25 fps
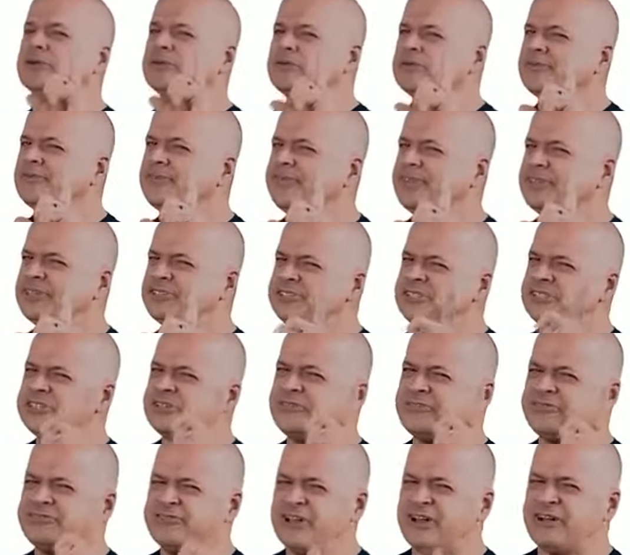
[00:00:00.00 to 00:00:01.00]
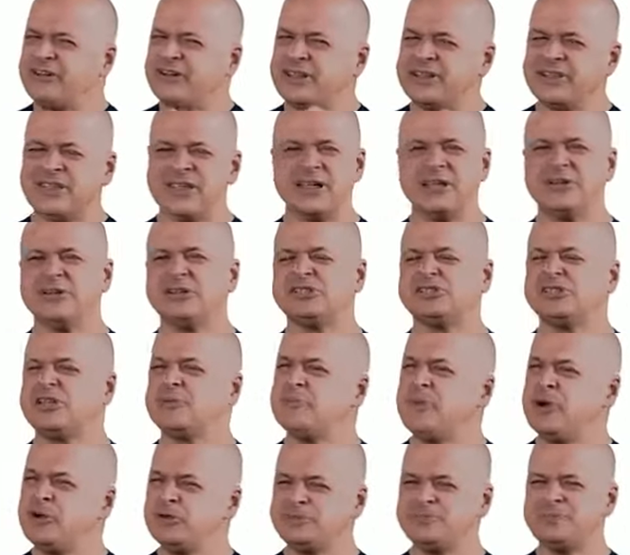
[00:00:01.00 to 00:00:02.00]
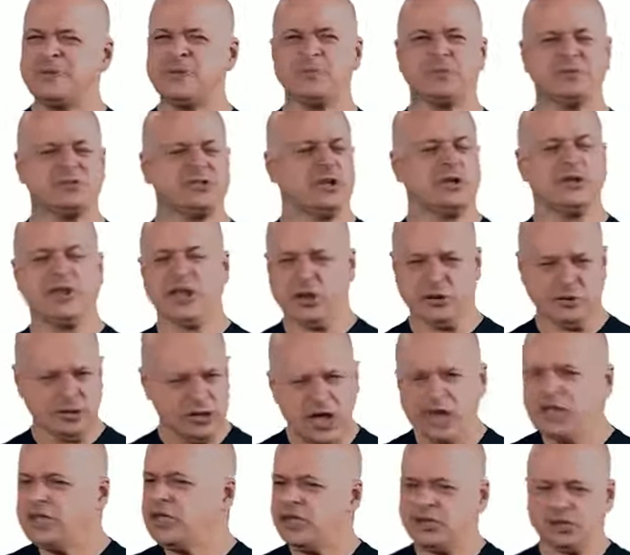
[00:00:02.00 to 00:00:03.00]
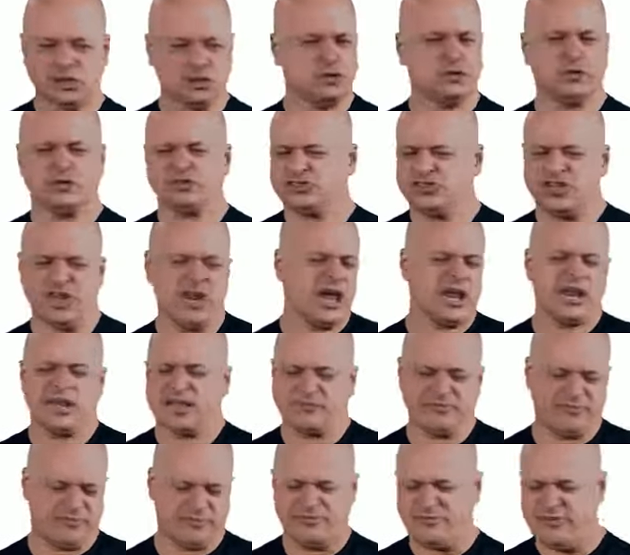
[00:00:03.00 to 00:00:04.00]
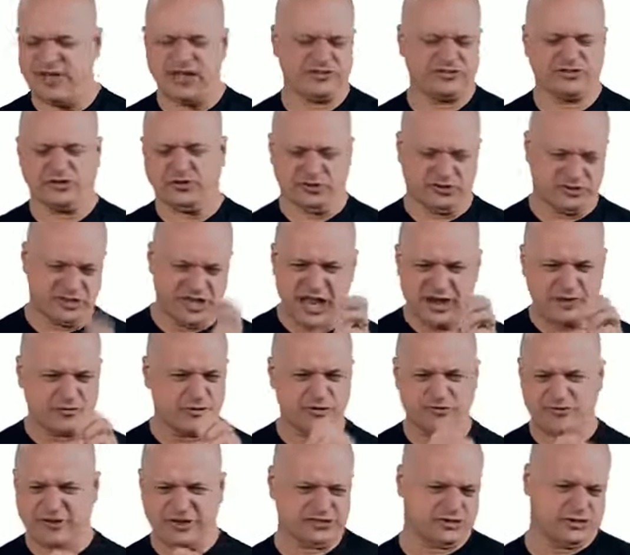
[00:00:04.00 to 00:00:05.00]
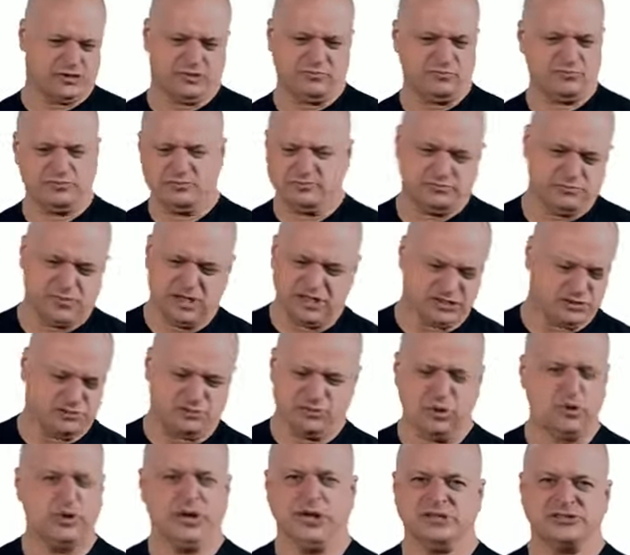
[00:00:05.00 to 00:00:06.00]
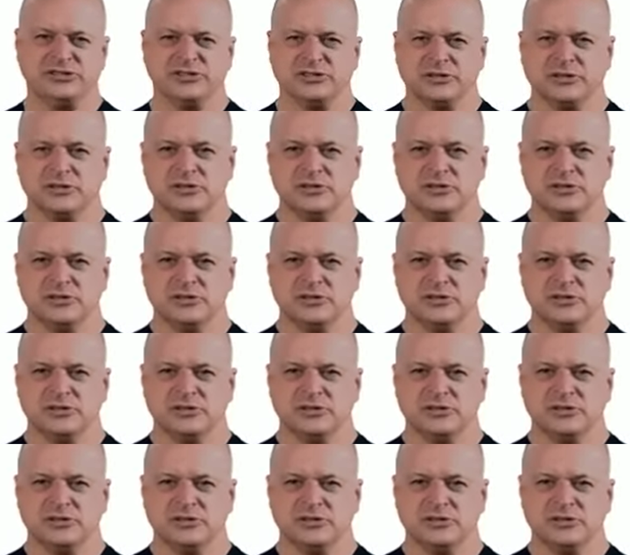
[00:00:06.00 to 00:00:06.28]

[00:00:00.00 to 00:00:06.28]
This is a very thing. You see, most people say, they go, yeah, sure, stenotic vessel, narrowed vessel, makes noise.